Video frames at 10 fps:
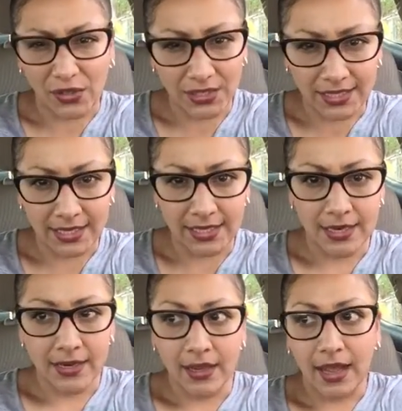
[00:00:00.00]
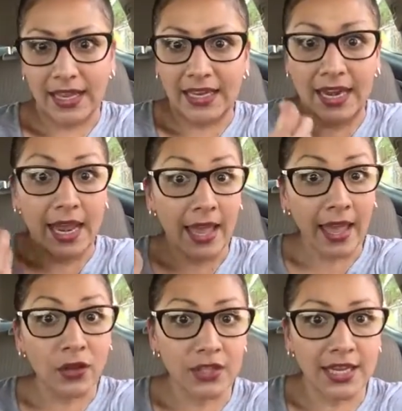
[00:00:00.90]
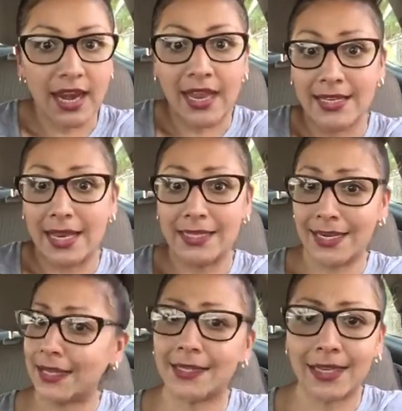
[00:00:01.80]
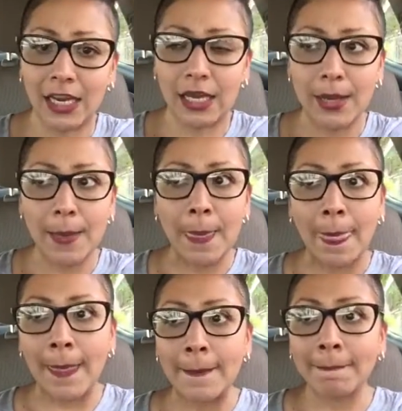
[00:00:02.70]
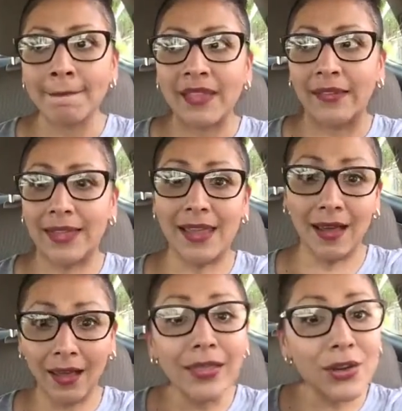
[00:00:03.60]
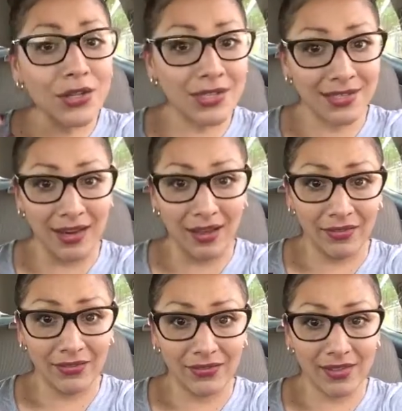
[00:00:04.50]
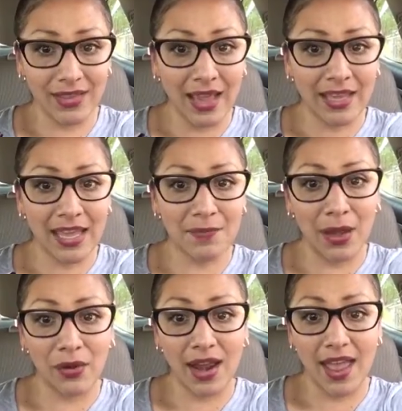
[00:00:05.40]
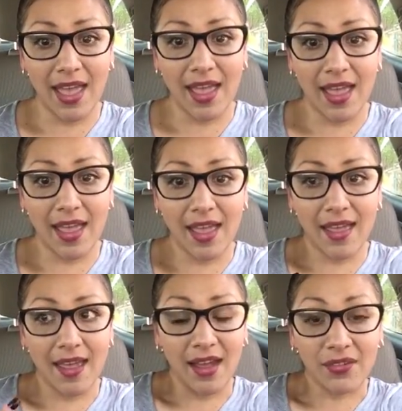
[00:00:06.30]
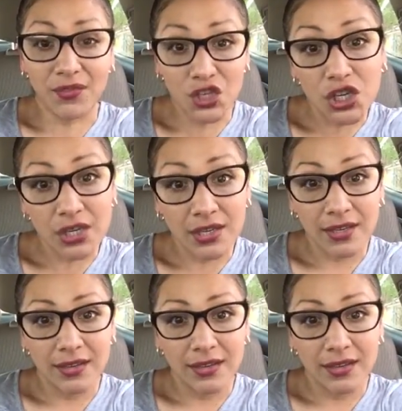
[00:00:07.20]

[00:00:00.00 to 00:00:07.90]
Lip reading: felt it. I inhaled it. I digested it. The other stuff that came out after